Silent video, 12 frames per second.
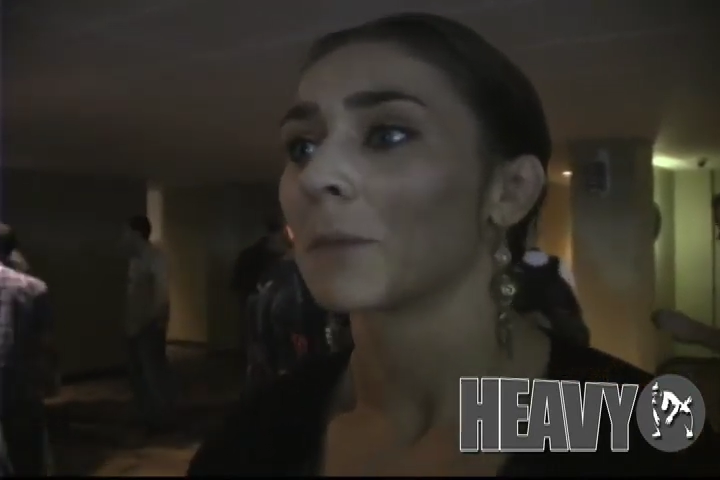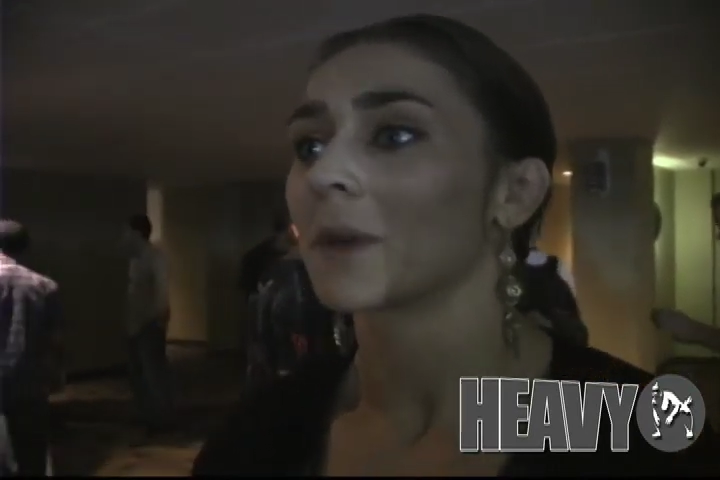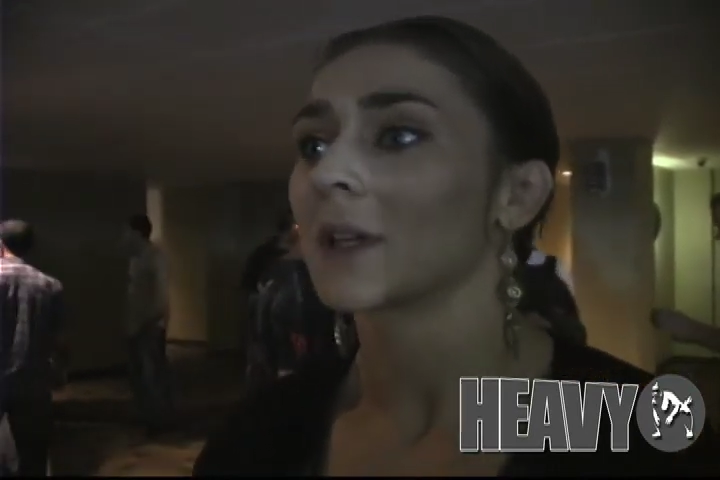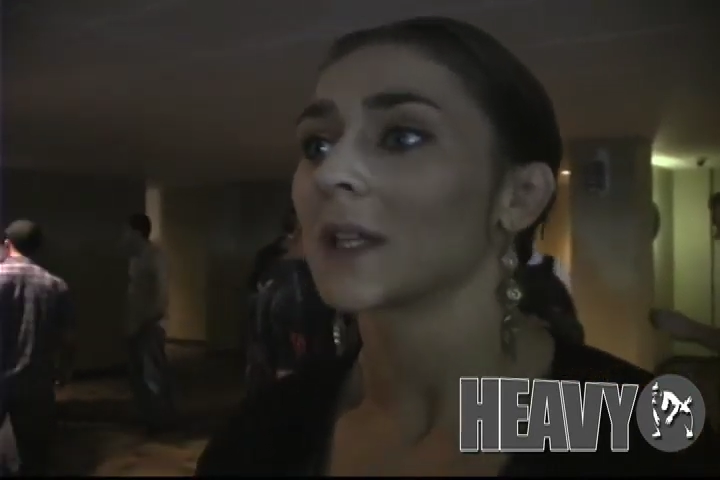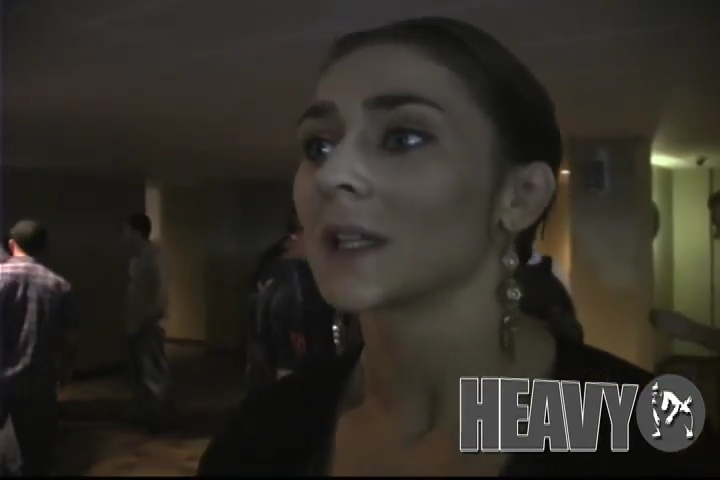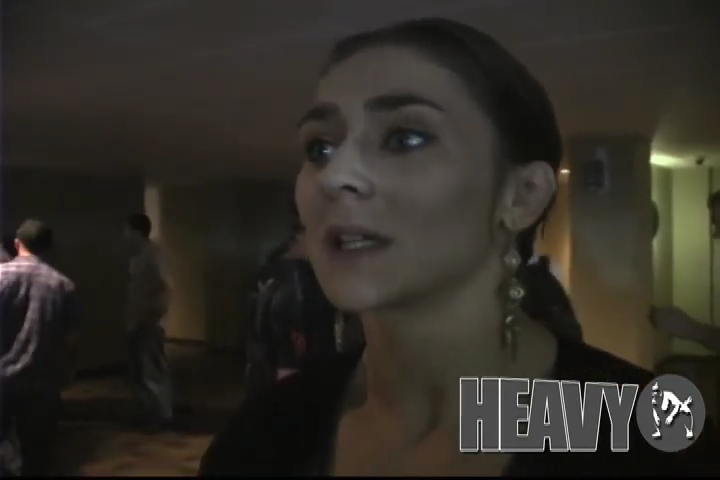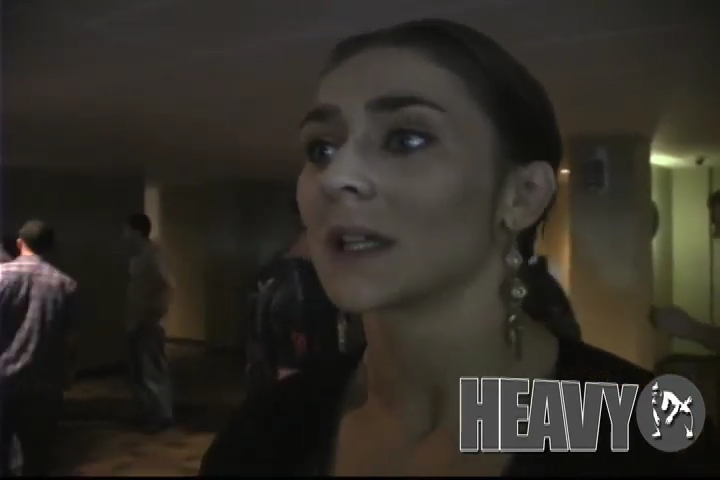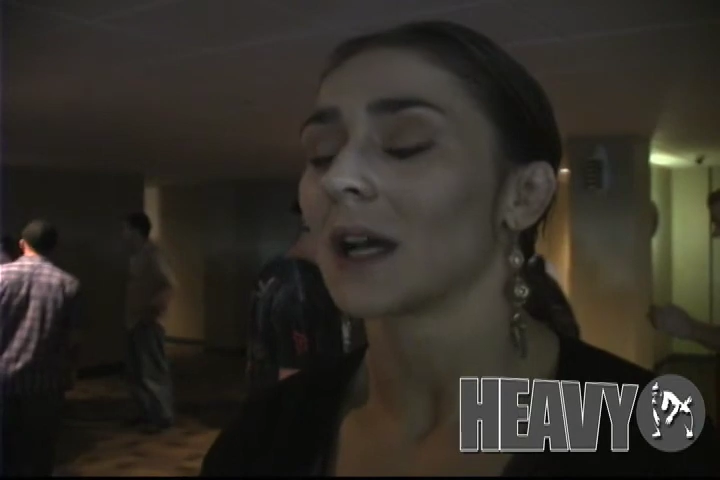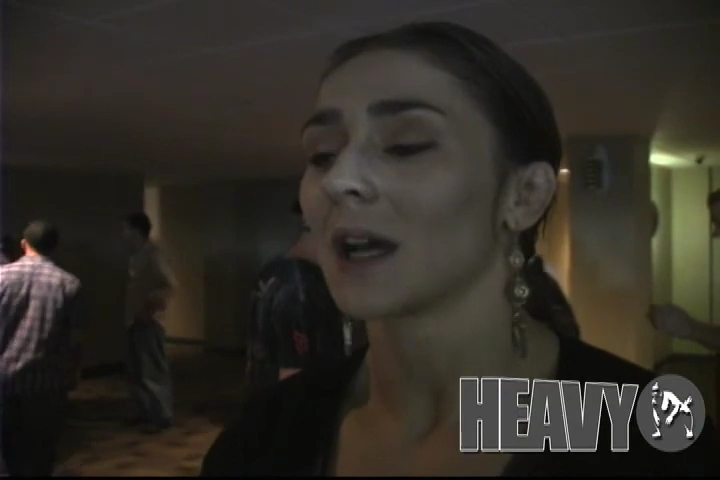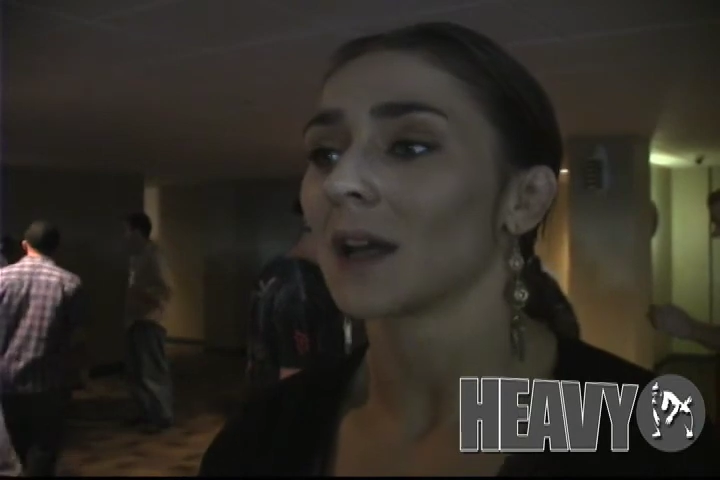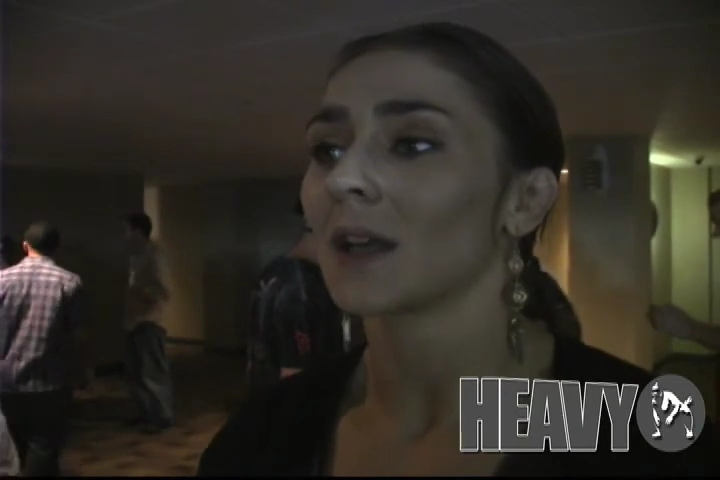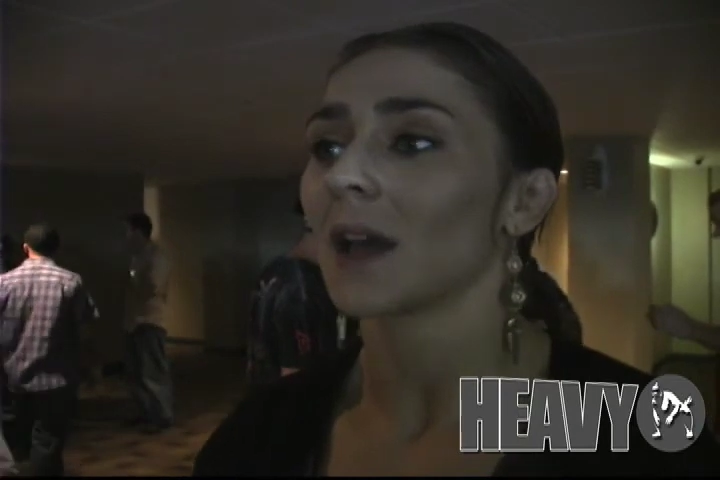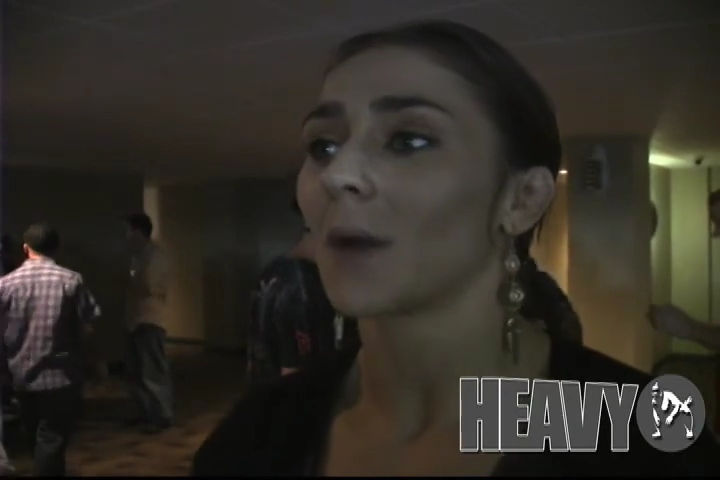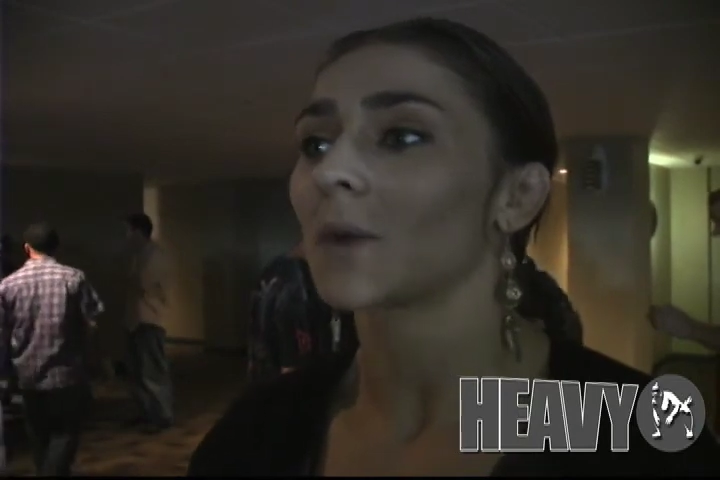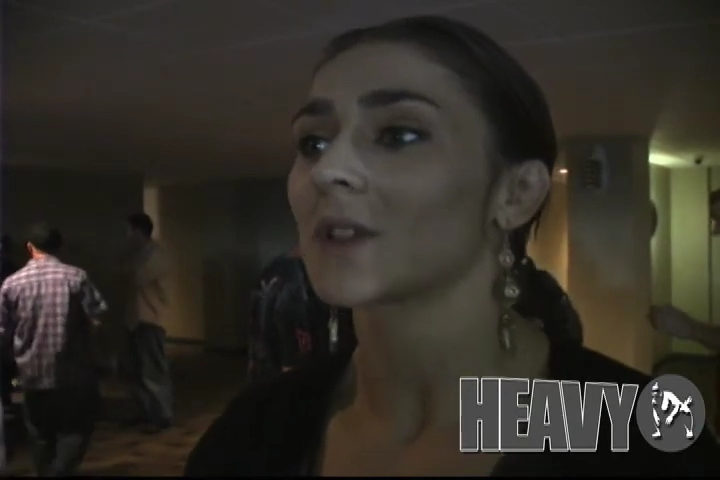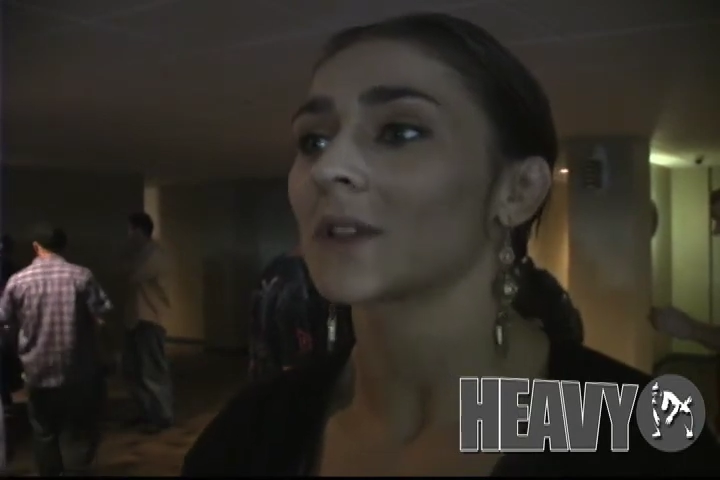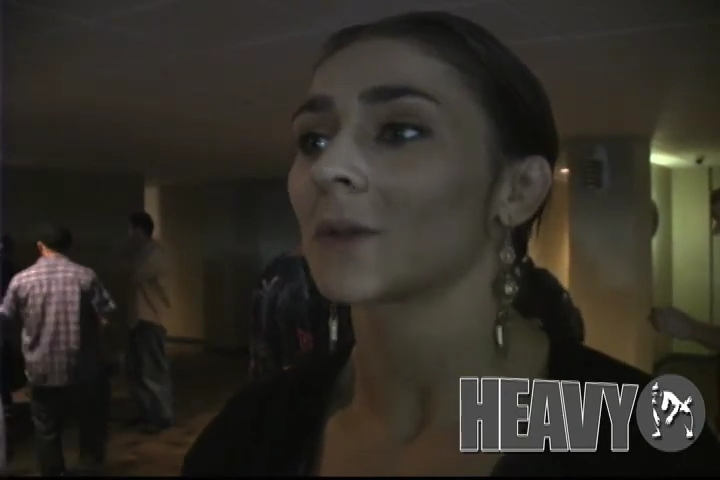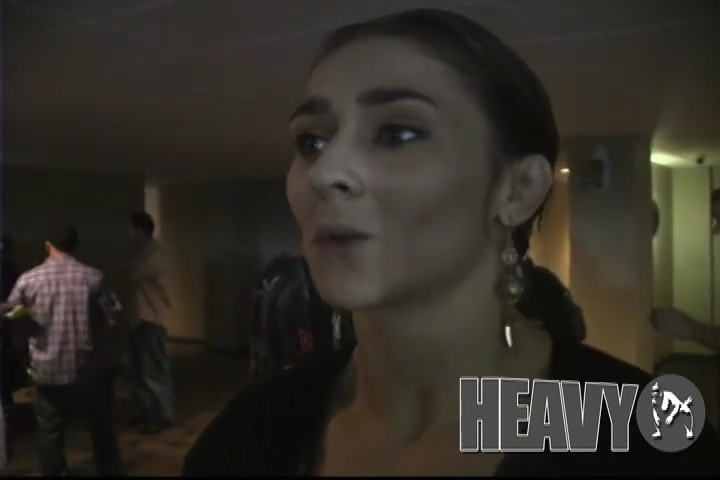But uh, I, I, was